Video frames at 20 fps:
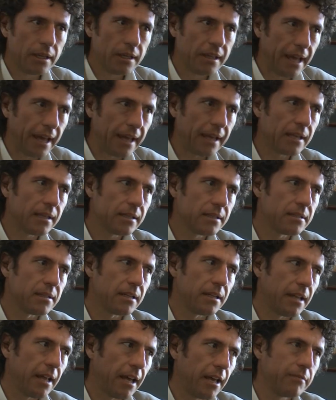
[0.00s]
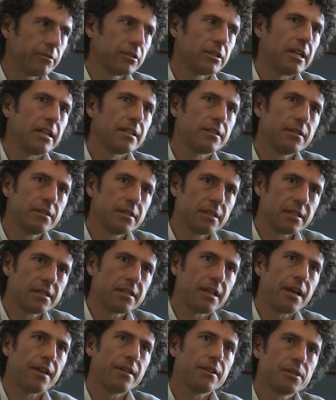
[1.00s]
Dave has enabled us to
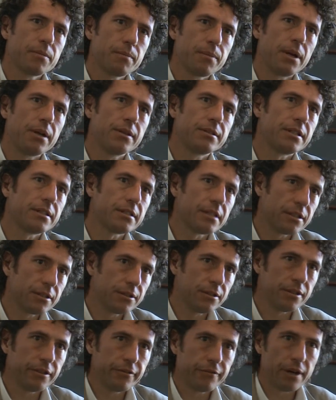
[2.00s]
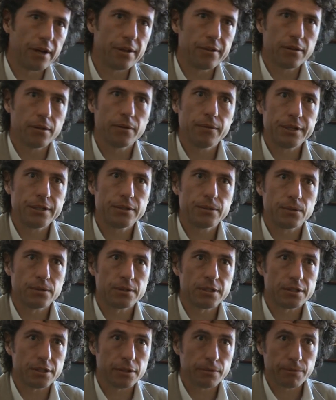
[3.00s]
sustain this process and to devote the
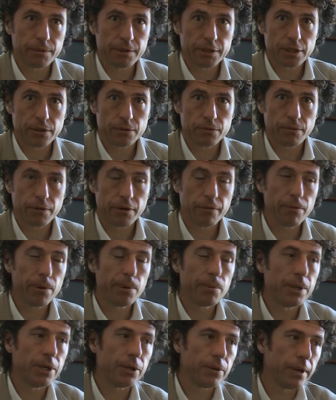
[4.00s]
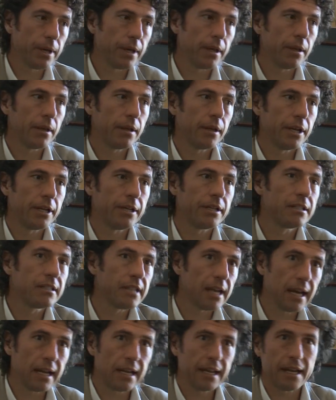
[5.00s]
resources. If we, if, if we were doing it
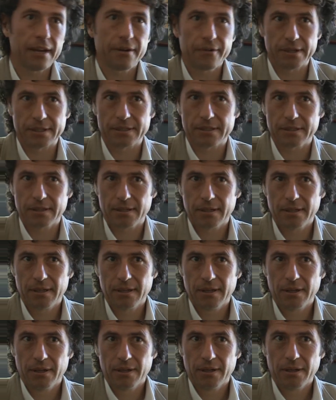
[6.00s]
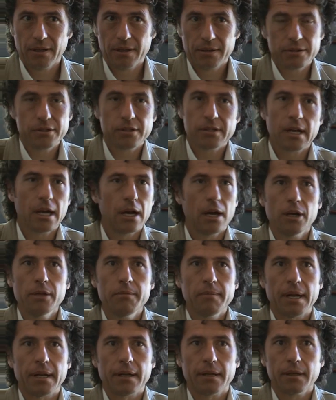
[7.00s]
entirely at risk using our
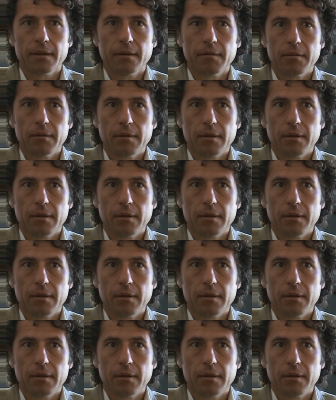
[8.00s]
own money,